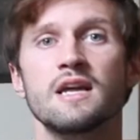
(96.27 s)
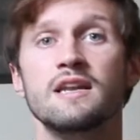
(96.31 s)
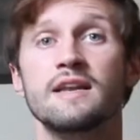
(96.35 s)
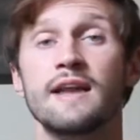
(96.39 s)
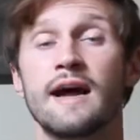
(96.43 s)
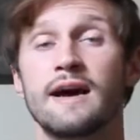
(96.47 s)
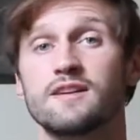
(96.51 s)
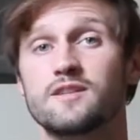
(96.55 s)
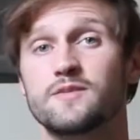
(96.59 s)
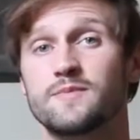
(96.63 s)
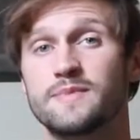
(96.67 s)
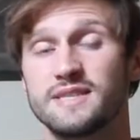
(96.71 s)

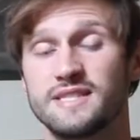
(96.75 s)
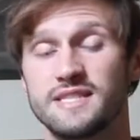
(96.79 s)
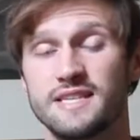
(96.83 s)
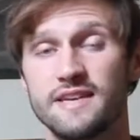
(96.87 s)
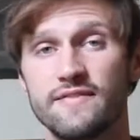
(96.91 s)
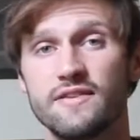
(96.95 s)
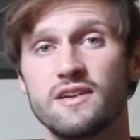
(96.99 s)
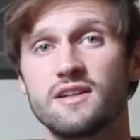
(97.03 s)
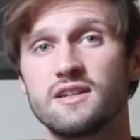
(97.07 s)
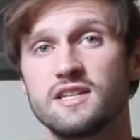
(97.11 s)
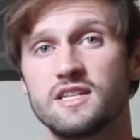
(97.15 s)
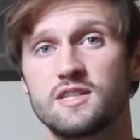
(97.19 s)
Now,
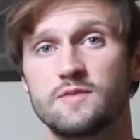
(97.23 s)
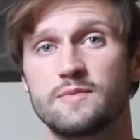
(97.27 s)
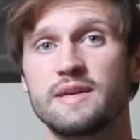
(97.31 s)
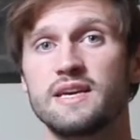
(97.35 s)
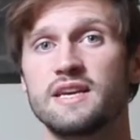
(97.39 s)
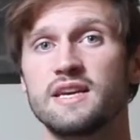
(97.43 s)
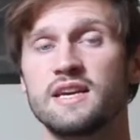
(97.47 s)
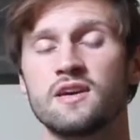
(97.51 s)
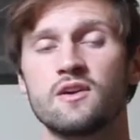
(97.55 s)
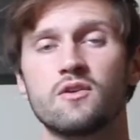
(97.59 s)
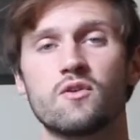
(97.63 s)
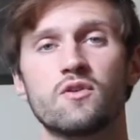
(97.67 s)
specifically
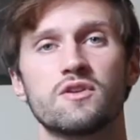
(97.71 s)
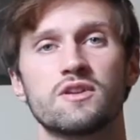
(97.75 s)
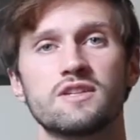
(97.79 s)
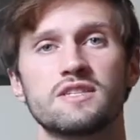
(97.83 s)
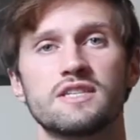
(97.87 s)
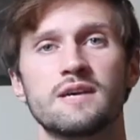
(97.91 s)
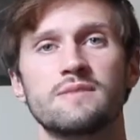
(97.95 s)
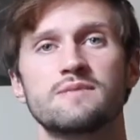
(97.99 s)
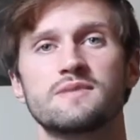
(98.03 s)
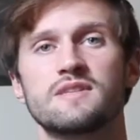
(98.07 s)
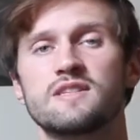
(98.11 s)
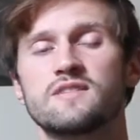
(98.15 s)
speaking,
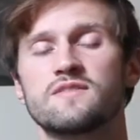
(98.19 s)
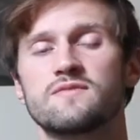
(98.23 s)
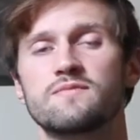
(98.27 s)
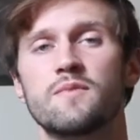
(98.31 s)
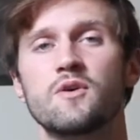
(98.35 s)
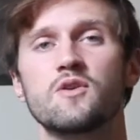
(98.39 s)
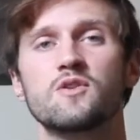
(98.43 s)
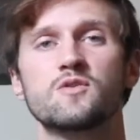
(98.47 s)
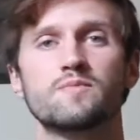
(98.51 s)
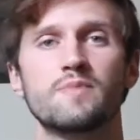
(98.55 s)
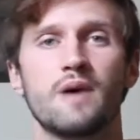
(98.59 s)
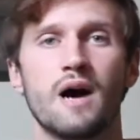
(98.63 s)
cordyceps is
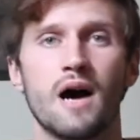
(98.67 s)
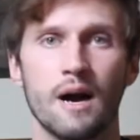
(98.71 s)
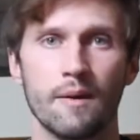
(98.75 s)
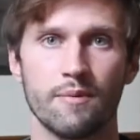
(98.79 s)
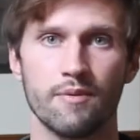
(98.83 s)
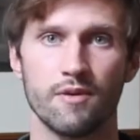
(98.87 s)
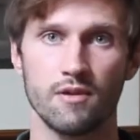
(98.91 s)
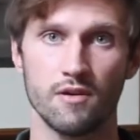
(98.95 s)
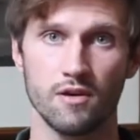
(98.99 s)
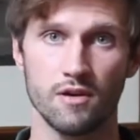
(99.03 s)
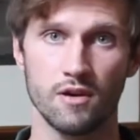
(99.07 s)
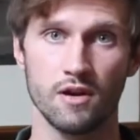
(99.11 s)
most
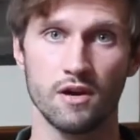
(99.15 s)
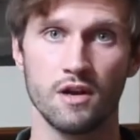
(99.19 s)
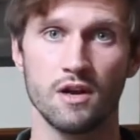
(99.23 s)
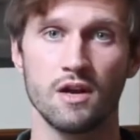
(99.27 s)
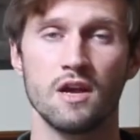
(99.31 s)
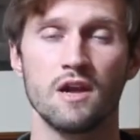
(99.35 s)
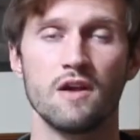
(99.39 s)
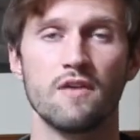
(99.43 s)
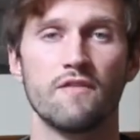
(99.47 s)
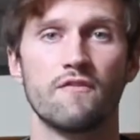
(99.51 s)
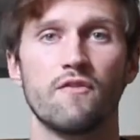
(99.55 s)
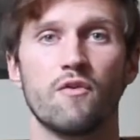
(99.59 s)
popular
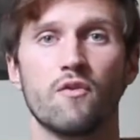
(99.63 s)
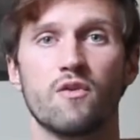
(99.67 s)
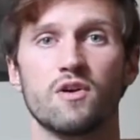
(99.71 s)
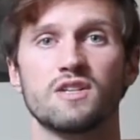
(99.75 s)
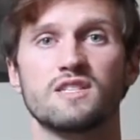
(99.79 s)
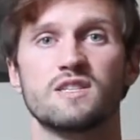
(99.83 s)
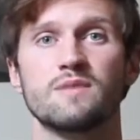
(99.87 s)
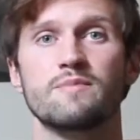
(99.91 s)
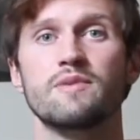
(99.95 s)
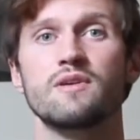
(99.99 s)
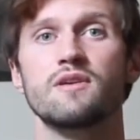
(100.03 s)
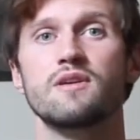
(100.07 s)
for
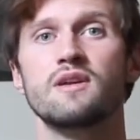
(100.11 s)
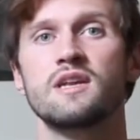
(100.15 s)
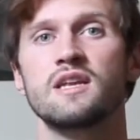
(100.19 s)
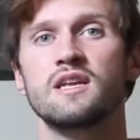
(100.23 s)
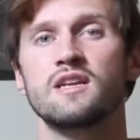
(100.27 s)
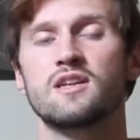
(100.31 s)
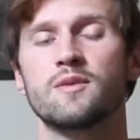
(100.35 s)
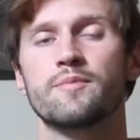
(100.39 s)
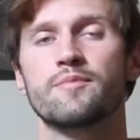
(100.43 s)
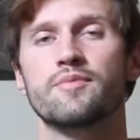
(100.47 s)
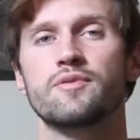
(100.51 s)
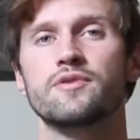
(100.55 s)
its
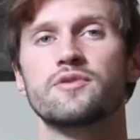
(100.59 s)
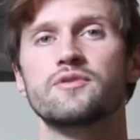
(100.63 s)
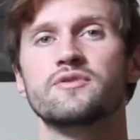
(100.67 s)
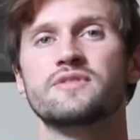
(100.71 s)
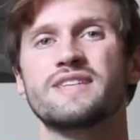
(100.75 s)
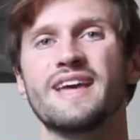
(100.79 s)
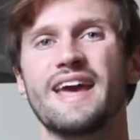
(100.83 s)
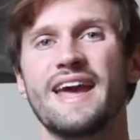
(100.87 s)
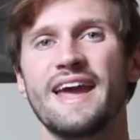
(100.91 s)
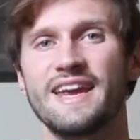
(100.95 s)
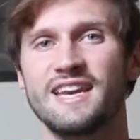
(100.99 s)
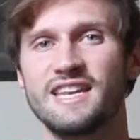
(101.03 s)
ability to
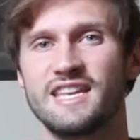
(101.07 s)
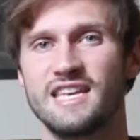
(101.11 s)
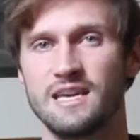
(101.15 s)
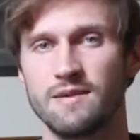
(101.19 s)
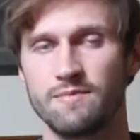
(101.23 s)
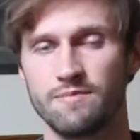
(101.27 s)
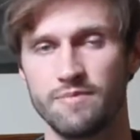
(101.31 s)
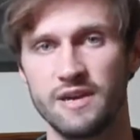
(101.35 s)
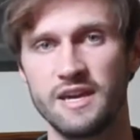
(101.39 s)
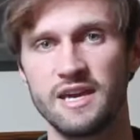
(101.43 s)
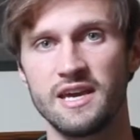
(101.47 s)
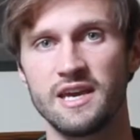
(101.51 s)
produce
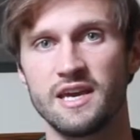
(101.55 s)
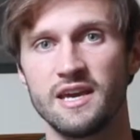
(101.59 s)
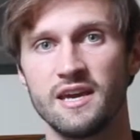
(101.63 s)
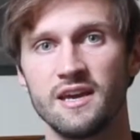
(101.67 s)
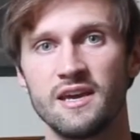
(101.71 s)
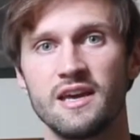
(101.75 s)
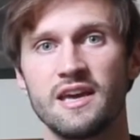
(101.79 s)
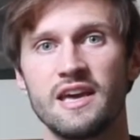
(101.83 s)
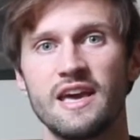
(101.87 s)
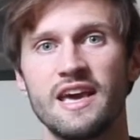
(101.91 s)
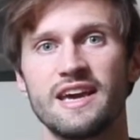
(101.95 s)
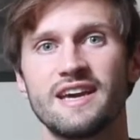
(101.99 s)
ATP.
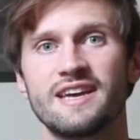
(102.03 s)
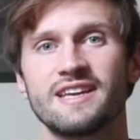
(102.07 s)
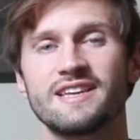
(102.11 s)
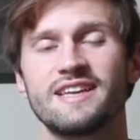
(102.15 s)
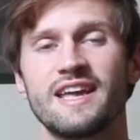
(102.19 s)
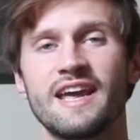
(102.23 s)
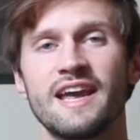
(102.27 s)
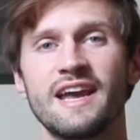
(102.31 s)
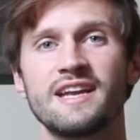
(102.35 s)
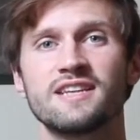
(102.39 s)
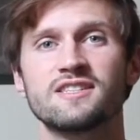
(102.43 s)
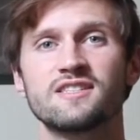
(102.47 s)
It
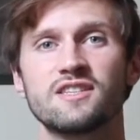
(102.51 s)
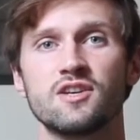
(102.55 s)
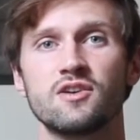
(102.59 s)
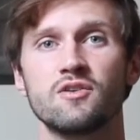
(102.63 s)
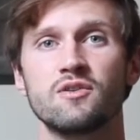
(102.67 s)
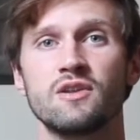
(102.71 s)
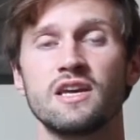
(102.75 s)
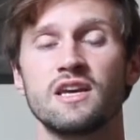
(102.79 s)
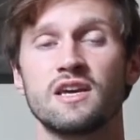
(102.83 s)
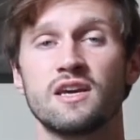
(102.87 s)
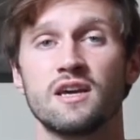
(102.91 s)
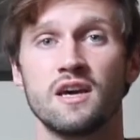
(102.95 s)
contains a
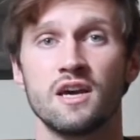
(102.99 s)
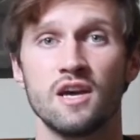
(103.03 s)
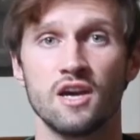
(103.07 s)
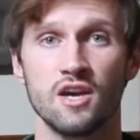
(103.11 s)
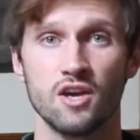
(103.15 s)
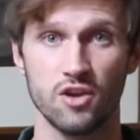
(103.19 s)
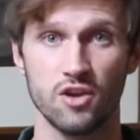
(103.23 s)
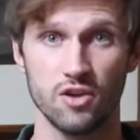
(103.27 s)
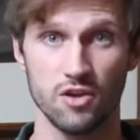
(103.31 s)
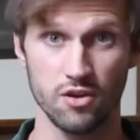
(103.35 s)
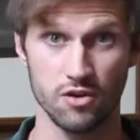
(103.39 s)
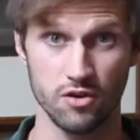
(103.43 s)
unique
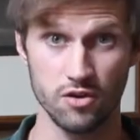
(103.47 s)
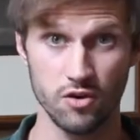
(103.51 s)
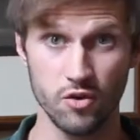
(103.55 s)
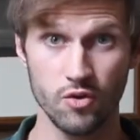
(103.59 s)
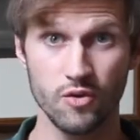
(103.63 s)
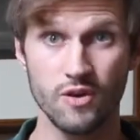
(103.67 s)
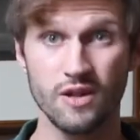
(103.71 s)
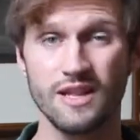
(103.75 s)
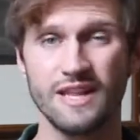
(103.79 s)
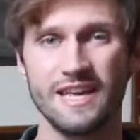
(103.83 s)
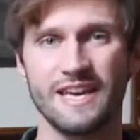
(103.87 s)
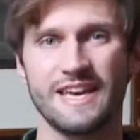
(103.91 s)

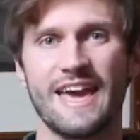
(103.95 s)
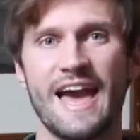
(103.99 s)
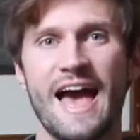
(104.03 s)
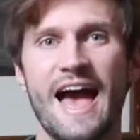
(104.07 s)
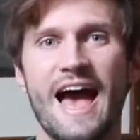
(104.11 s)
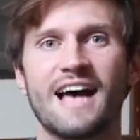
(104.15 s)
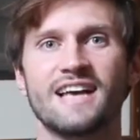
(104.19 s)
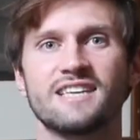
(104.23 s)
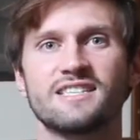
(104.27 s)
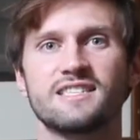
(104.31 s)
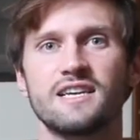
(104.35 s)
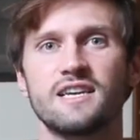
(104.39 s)
nucleic
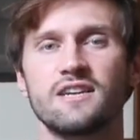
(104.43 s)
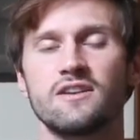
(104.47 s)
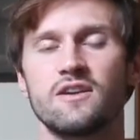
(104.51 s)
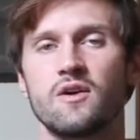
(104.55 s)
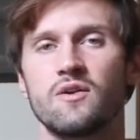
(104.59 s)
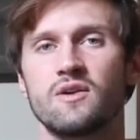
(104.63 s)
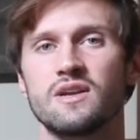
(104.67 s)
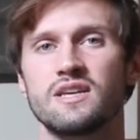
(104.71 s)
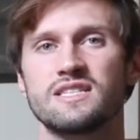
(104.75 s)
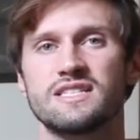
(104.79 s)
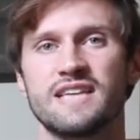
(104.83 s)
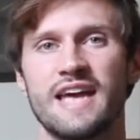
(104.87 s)
acid
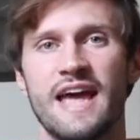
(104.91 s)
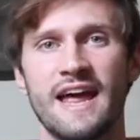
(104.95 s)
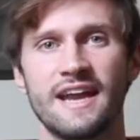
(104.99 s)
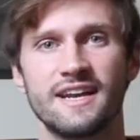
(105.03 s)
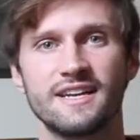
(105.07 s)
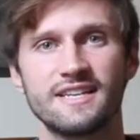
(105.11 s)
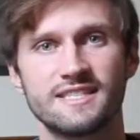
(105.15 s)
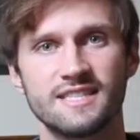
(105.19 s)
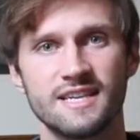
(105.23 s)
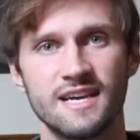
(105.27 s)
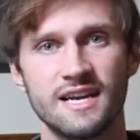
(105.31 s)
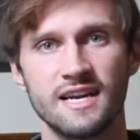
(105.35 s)
known as
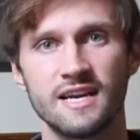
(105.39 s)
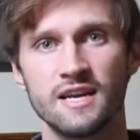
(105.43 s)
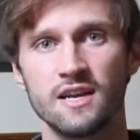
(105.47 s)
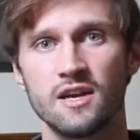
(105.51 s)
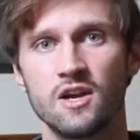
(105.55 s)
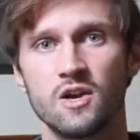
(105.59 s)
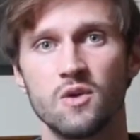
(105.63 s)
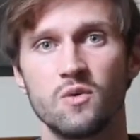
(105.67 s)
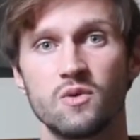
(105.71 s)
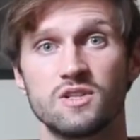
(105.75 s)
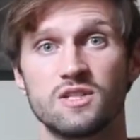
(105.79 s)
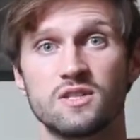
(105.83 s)
andesine,
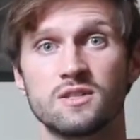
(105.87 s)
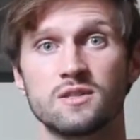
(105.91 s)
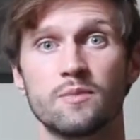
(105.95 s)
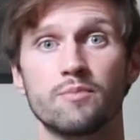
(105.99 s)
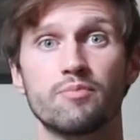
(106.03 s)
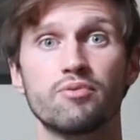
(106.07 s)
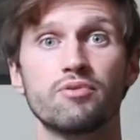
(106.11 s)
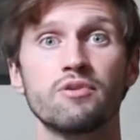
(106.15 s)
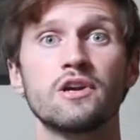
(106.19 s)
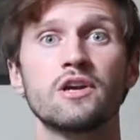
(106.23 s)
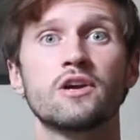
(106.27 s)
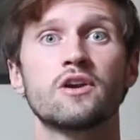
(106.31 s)
which is a
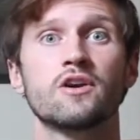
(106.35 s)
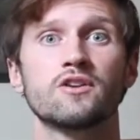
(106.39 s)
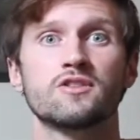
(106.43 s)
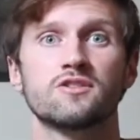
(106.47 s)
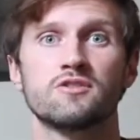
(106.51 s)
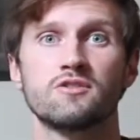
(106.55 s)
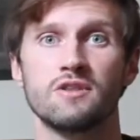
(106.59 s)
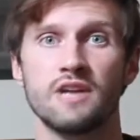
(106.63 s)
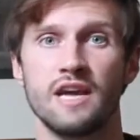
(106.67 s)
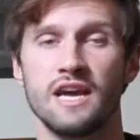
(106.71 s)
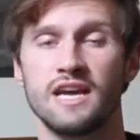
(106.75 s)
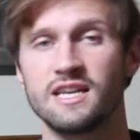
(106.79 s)

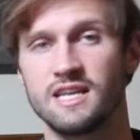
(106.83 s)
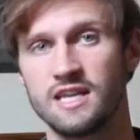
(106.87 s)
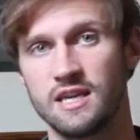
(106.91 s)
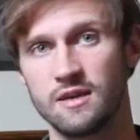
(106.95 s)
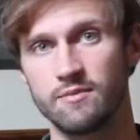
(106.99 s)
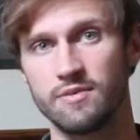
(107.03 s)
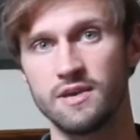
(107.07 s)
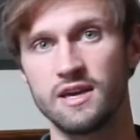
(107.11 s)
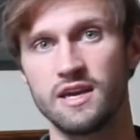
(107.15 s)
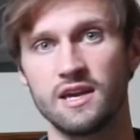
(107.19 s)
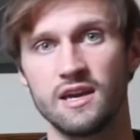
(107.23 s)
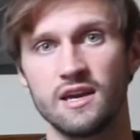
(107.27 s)
precursor to
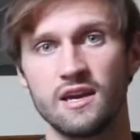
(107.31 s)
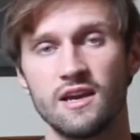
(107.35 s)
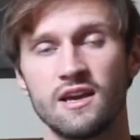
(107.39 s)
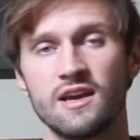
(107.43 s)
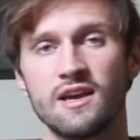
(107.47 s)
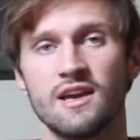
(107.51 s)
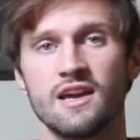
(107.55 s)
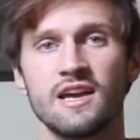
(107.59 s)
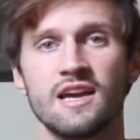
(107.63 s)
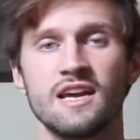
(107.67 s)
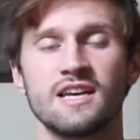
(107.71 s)
ATP.